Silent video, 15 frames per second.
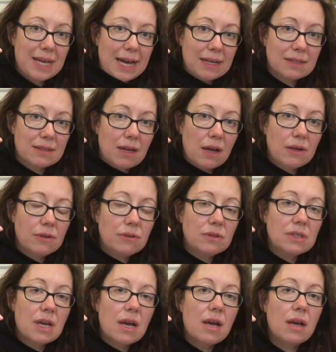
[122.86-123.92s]

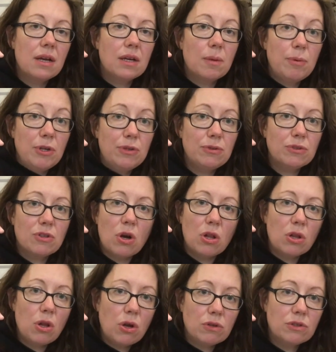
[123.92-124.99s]
Textiles. Caboodle's
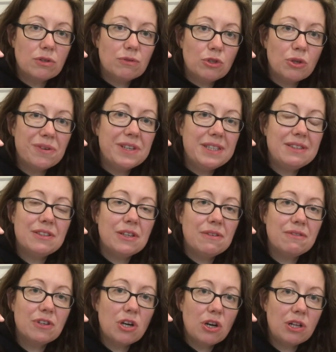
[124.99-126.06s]
got lots of choice
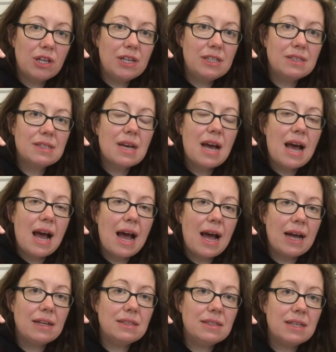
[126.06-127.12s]
of colours,
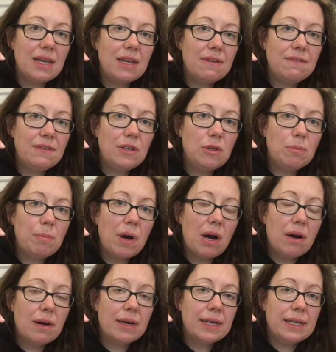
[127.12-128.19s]
and if you
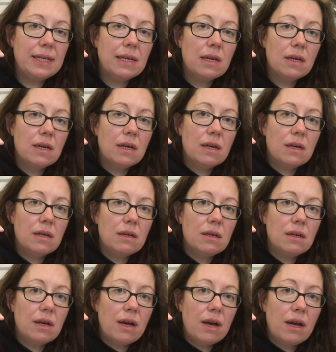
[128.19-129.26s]
buy
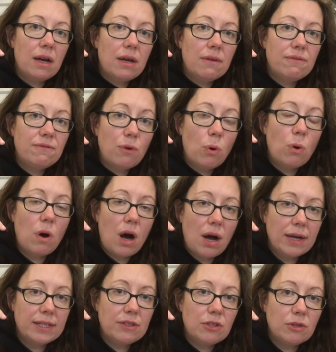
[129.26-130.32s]

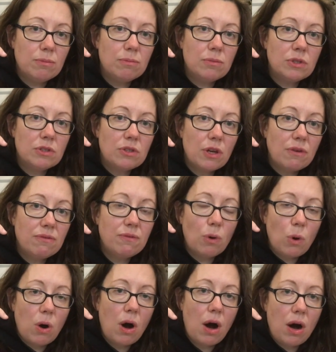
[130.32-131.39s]
4 items, so
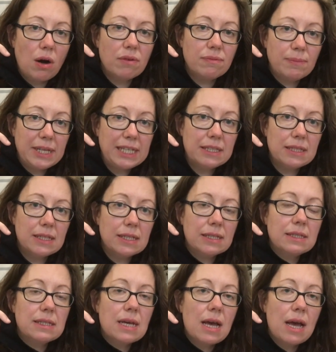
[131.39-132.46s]
4½
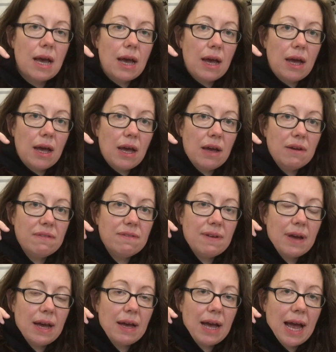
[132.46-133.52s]
meters of
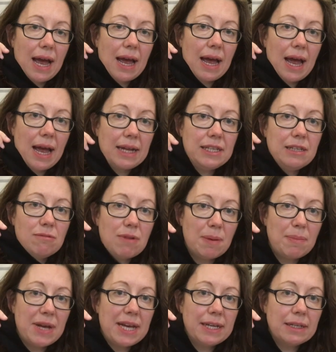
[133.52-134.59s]
any
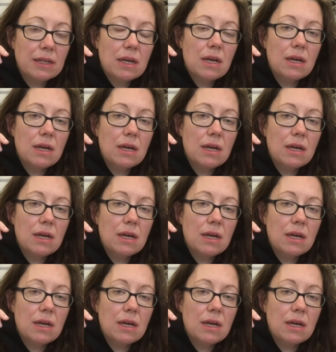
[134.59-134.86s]
ribbing